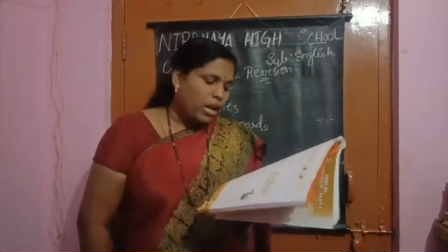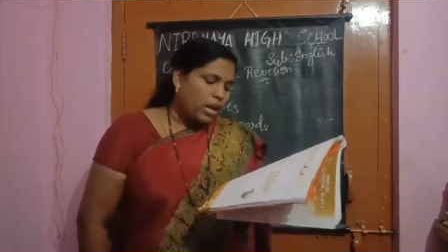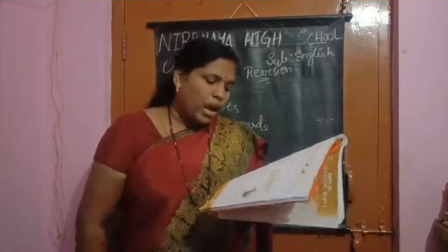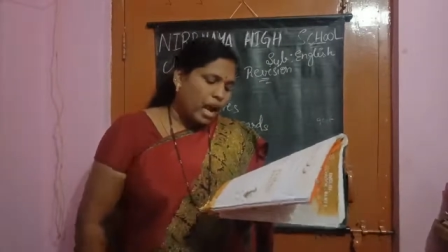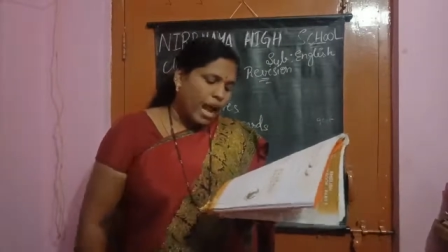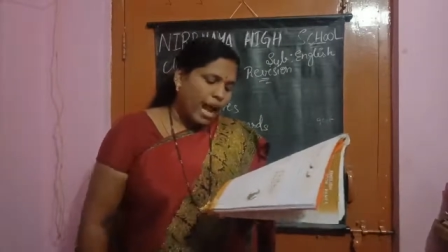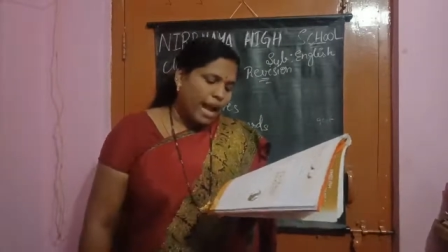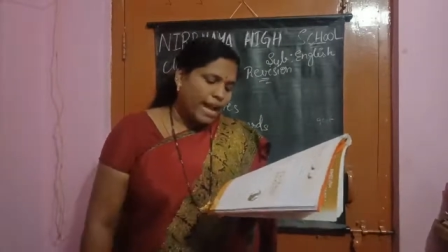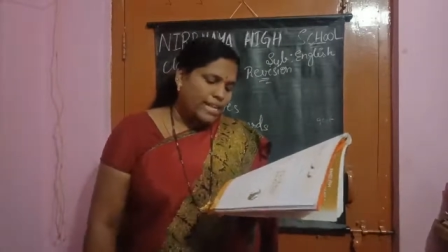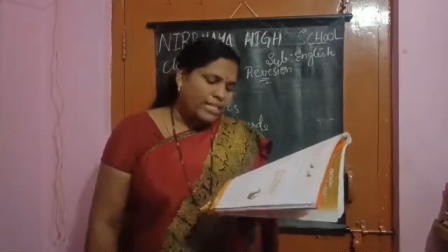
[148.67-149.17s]

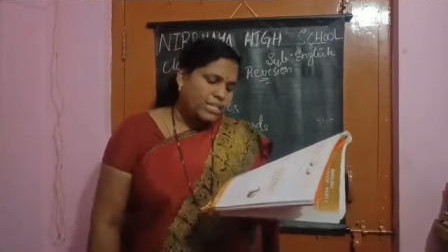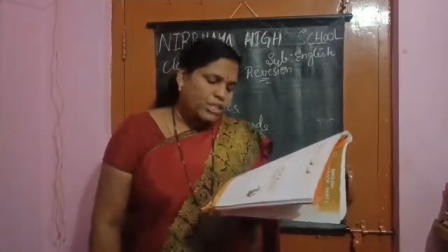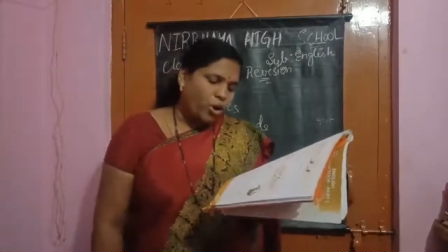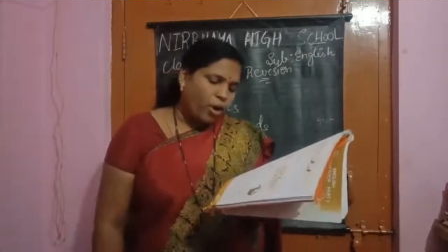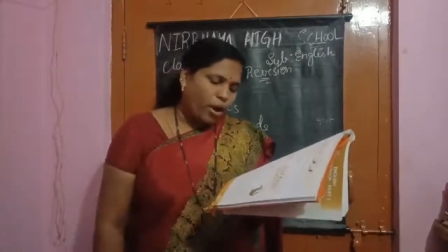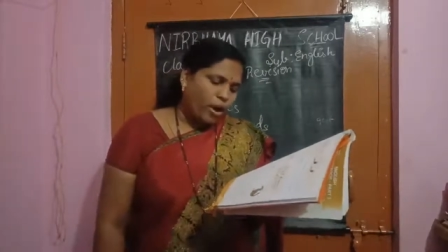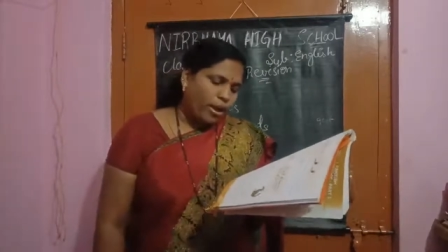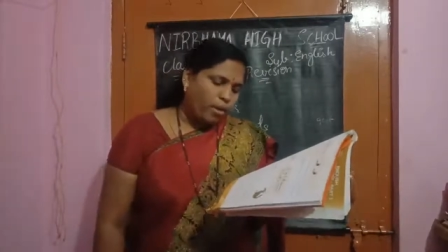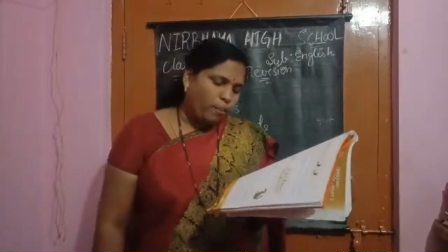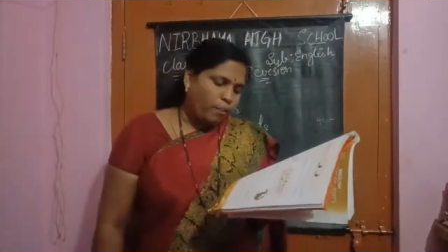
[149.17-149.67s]
I
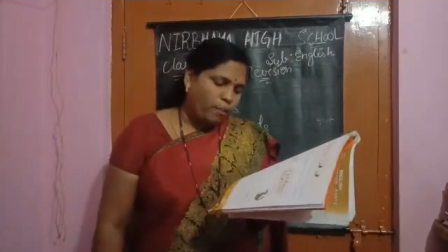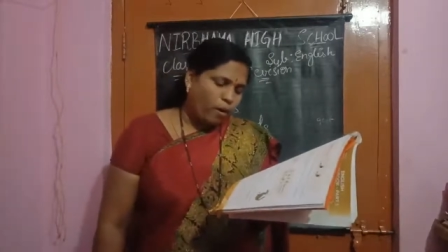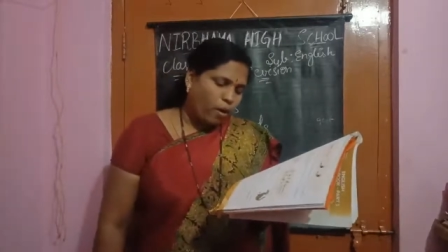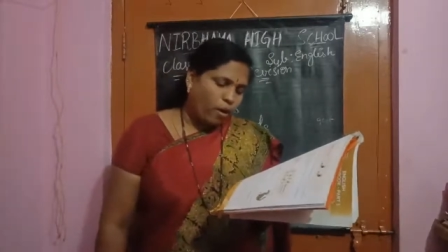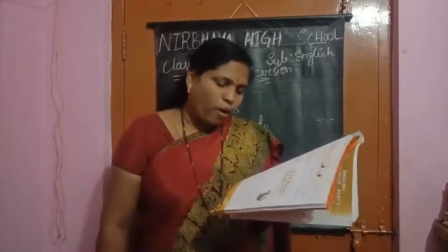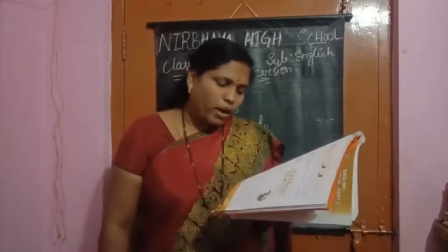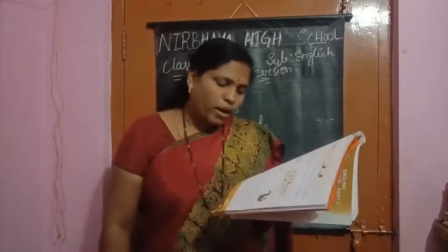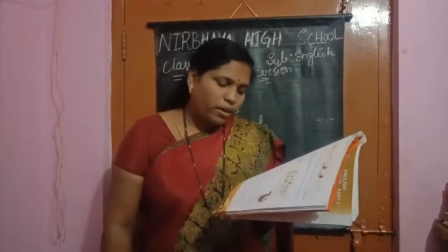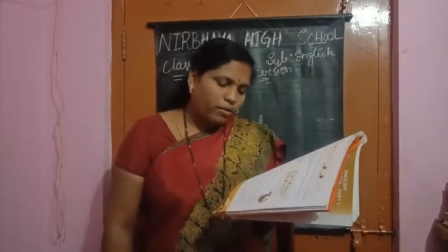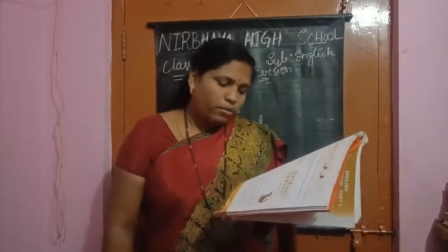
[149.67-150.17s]
saw a
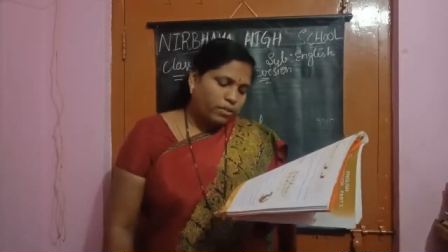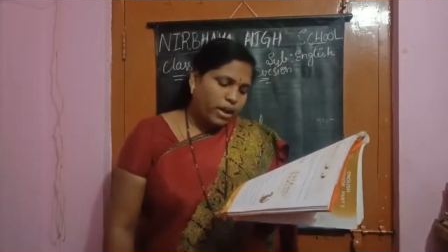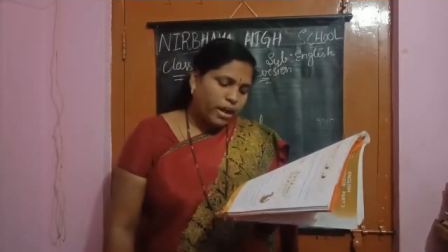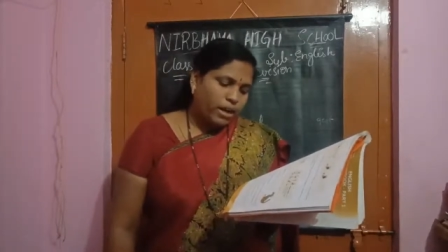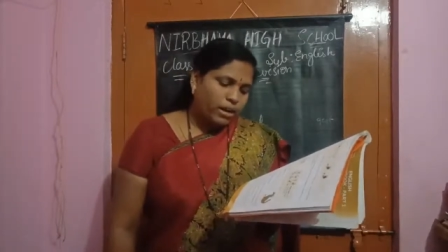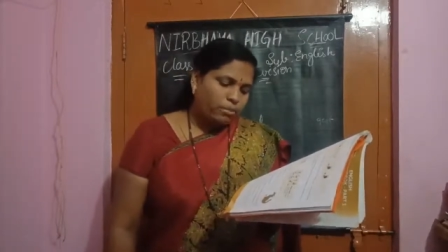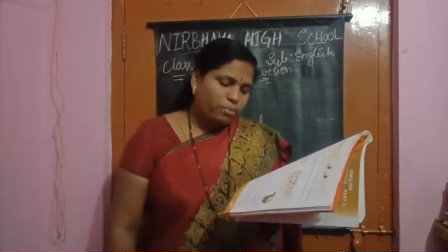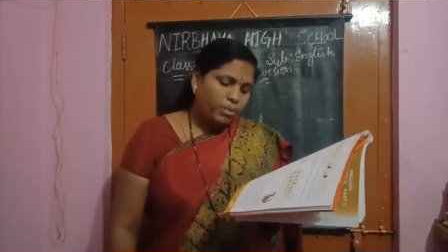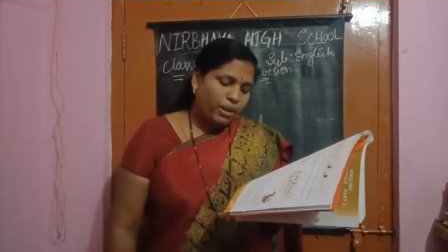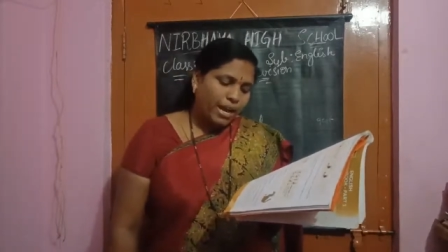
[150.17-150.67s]
boy
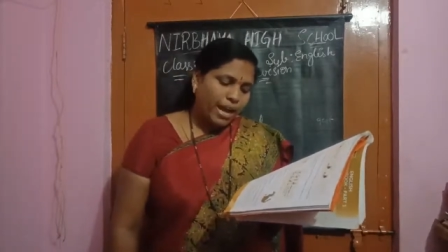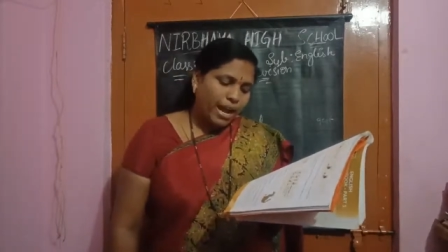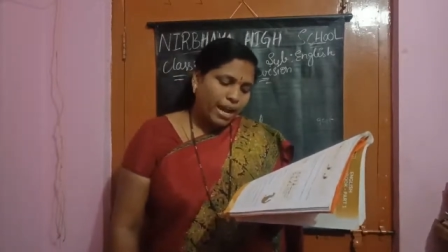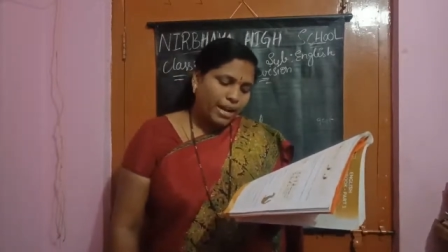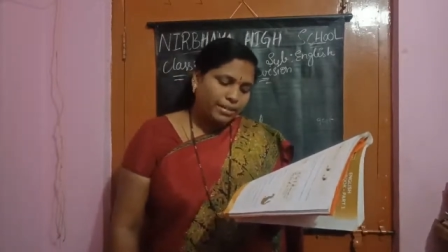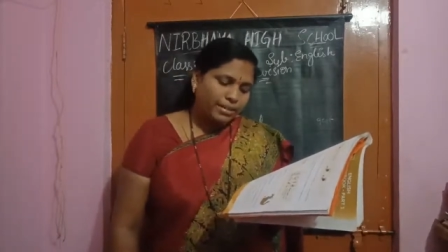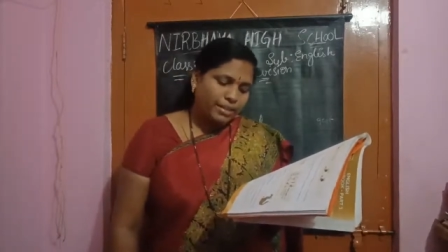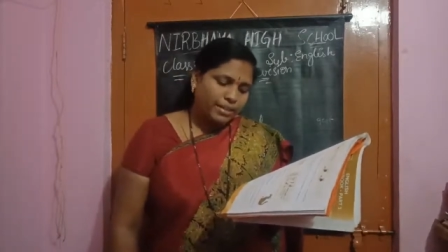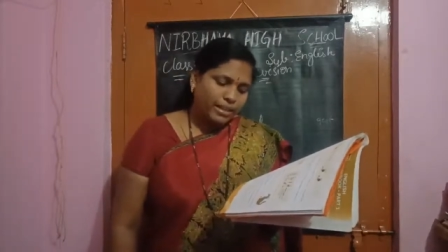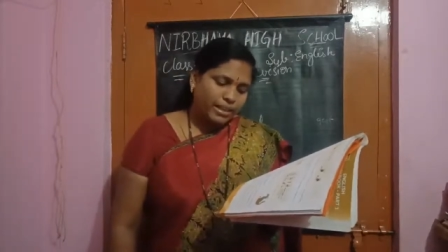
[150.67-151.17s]
run
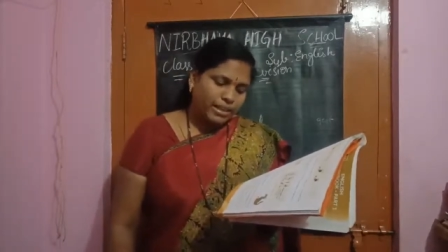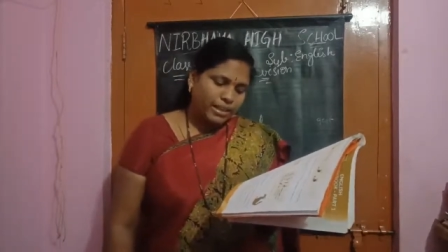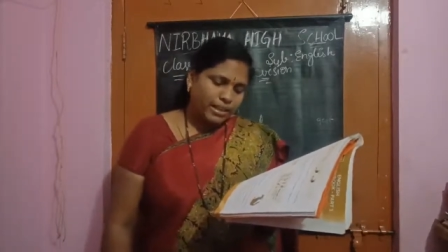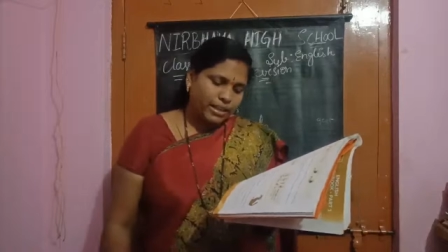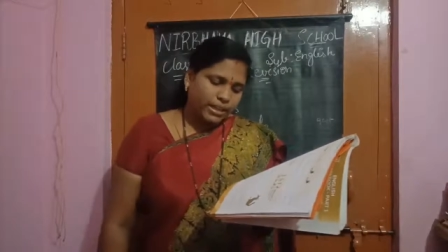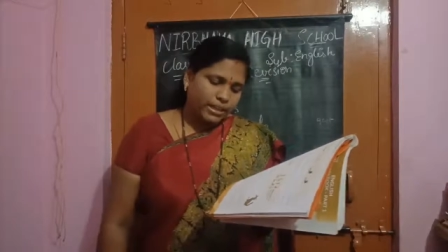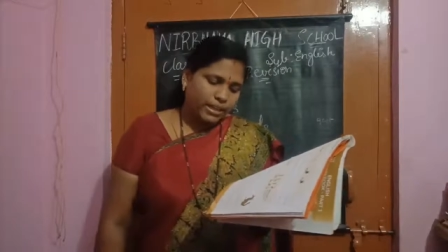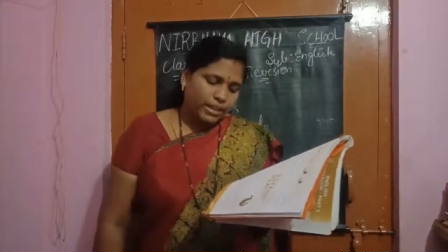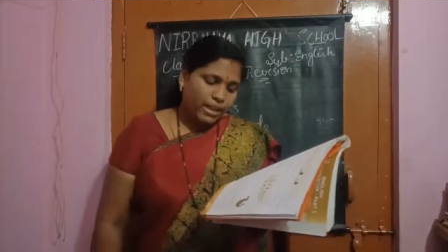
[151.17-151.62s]
behind the deer.